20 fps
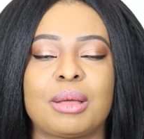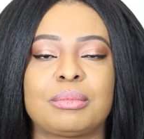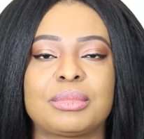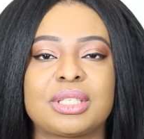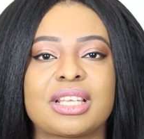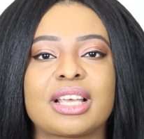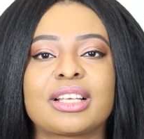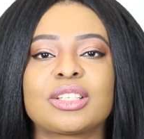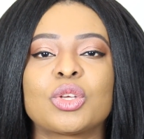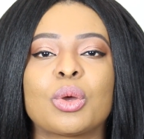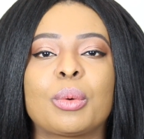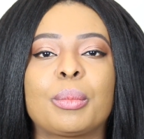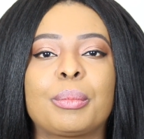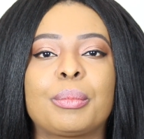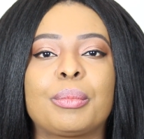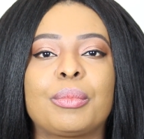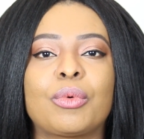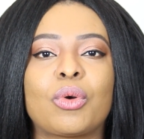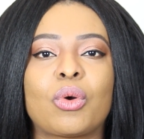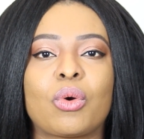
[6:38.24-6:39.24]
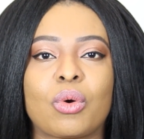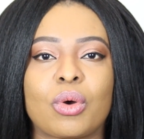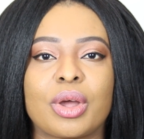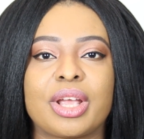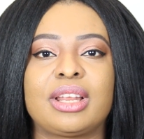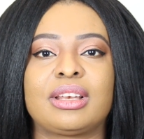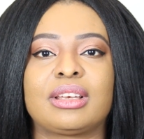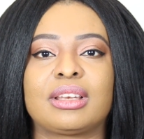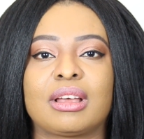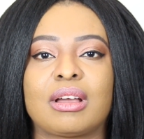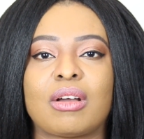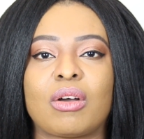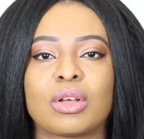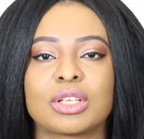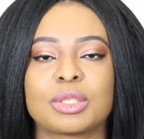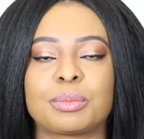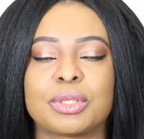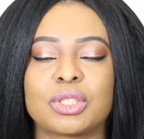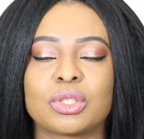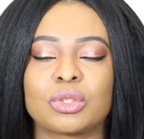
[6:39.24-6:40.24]
sector or in
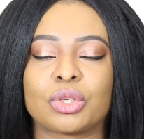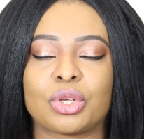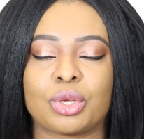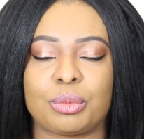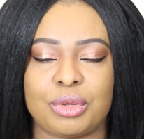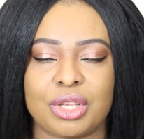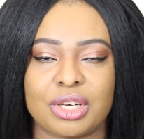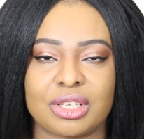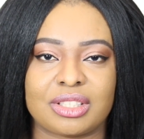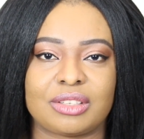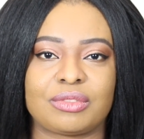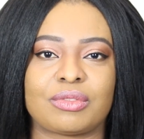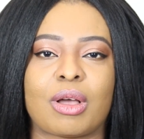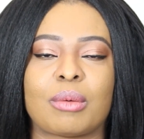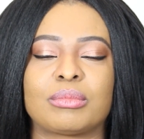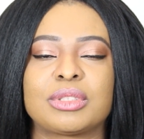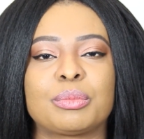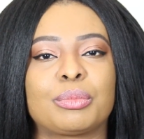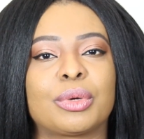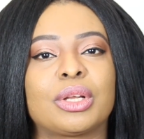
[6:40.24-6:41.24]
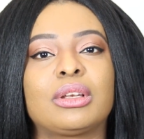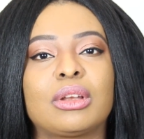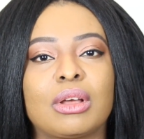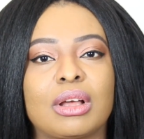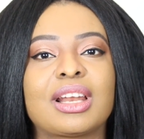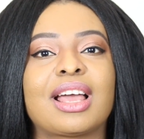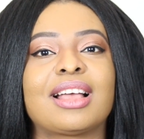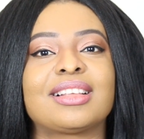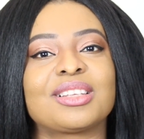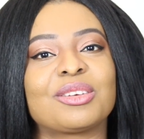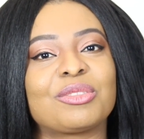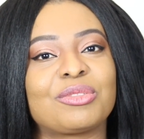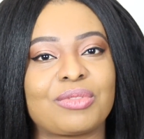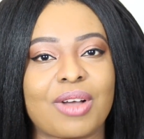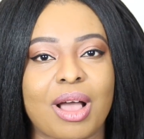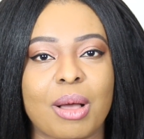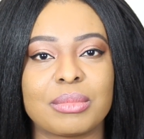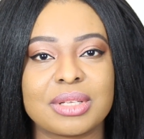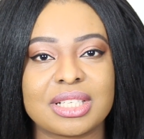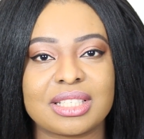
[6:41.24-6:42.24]
hospital or community pharmacy, but not as a
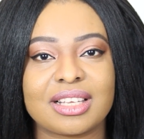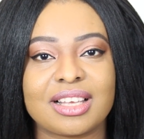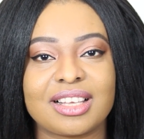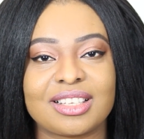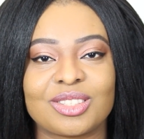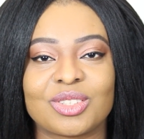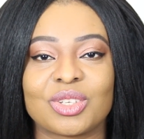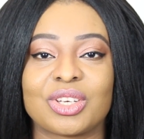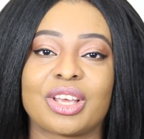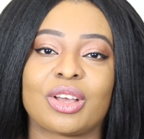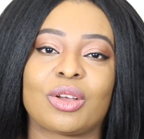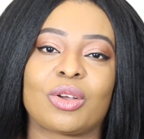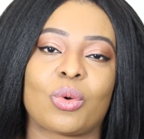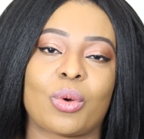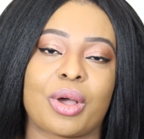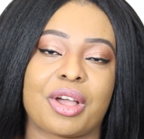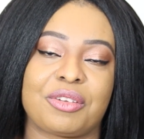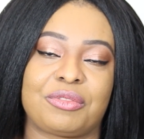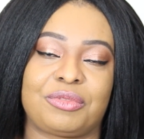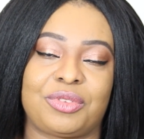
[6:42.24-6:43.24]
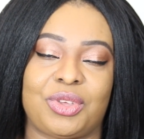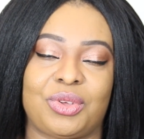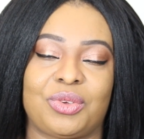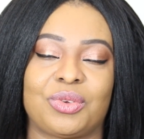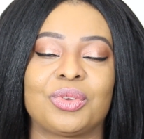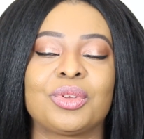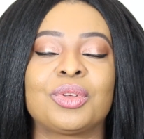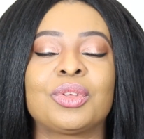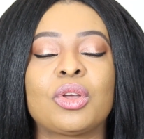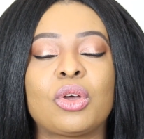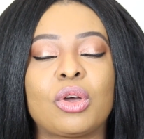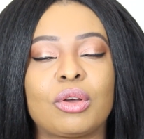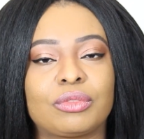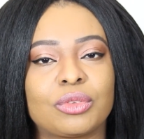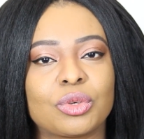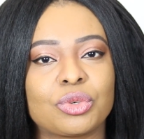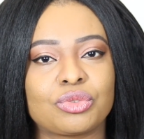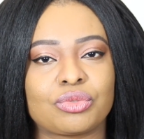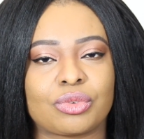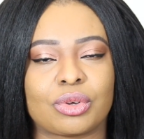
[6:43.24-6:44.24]
pharmacist. So there are quite a few of
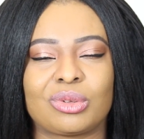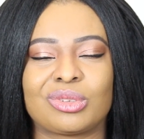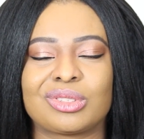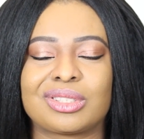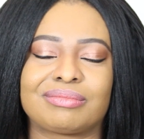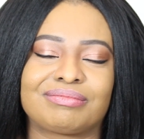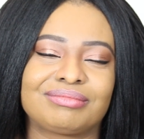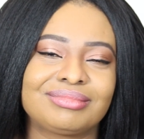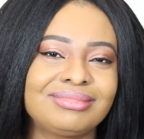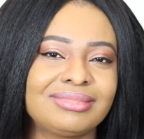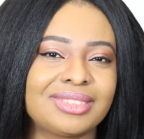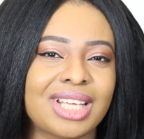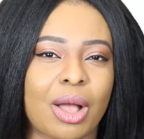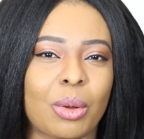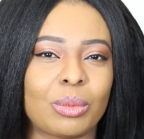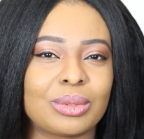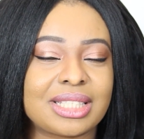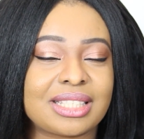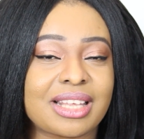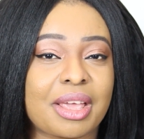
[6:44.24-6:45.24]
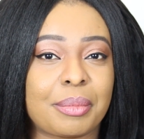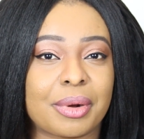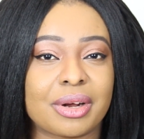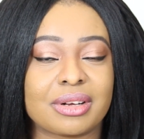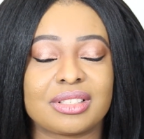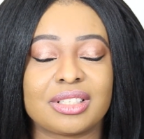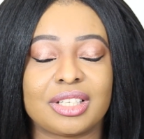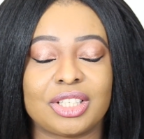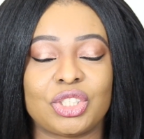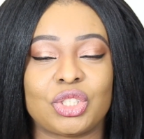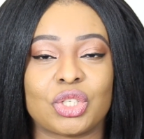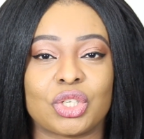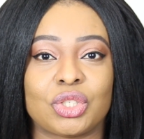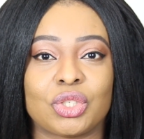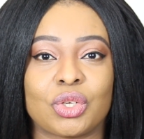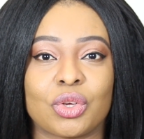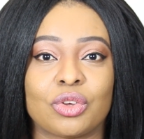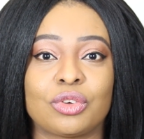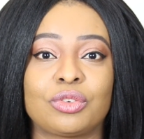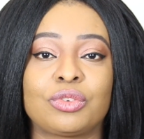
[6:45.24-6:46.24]
those roles. I would say personally,
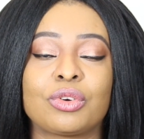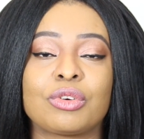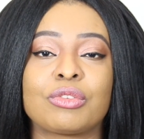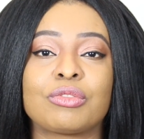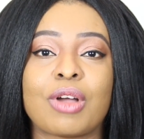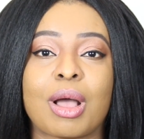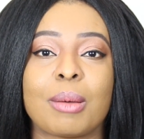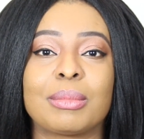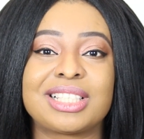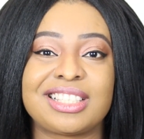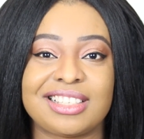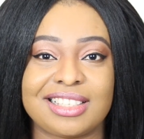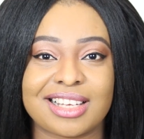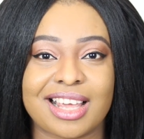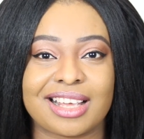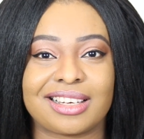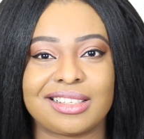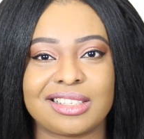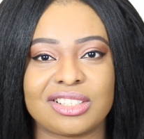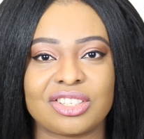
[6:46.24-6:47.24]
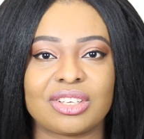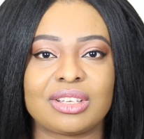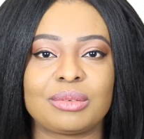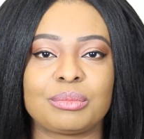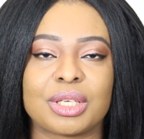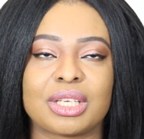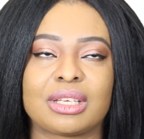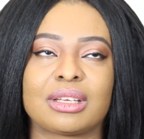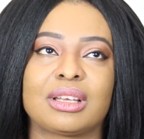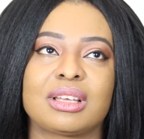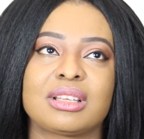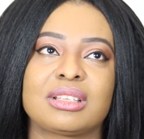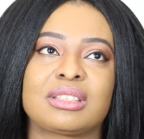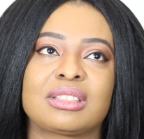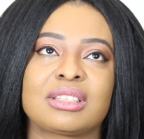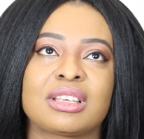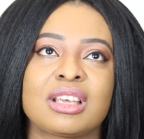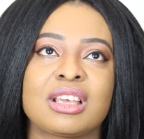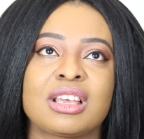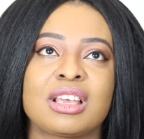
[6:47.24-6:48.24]
just go for a pharmacy technician,
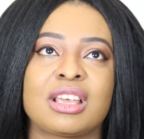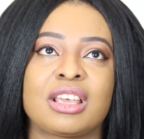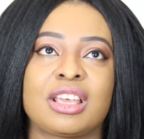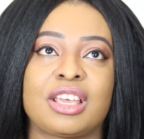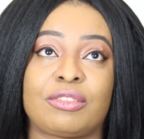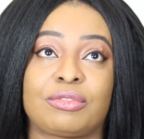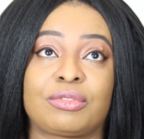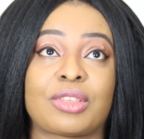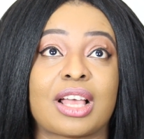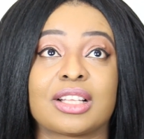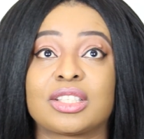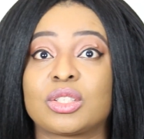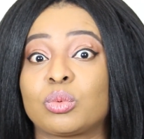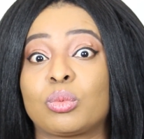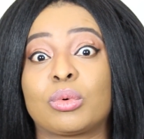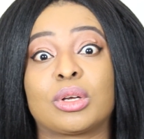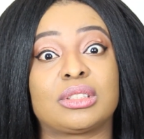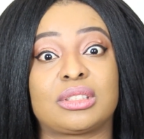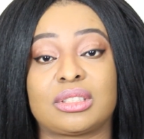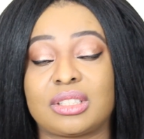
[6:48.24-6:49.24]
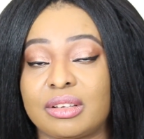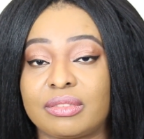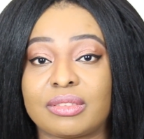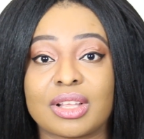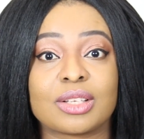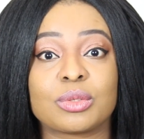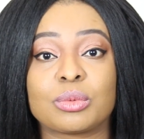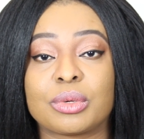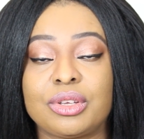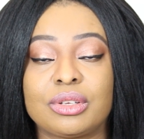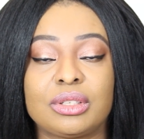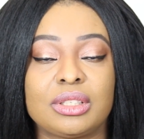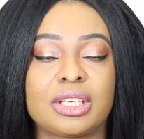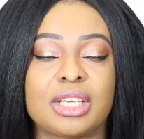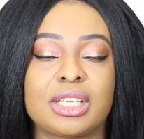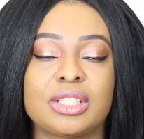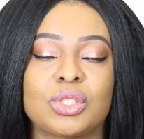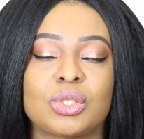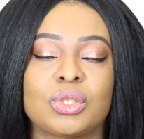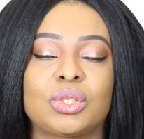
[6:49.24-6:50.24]
because if that's what you're
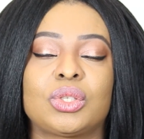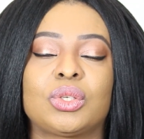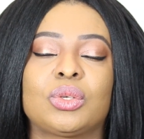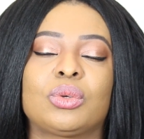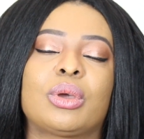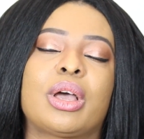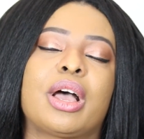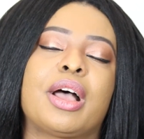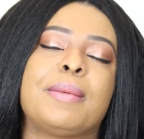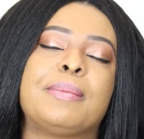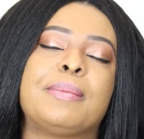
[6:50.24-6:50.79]
looking to do,